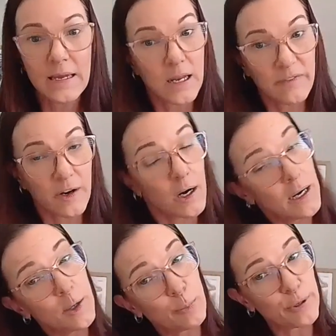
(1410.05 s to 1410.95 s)
Now, if you're
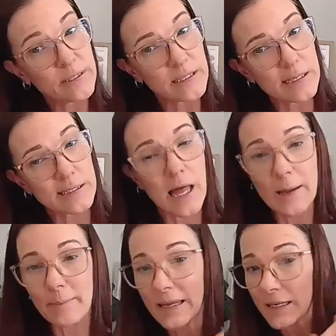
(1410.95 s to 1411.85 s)
a little princess
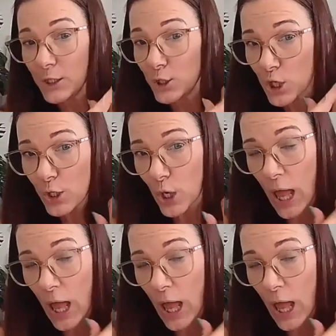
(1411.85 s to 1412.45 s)
like me and you don't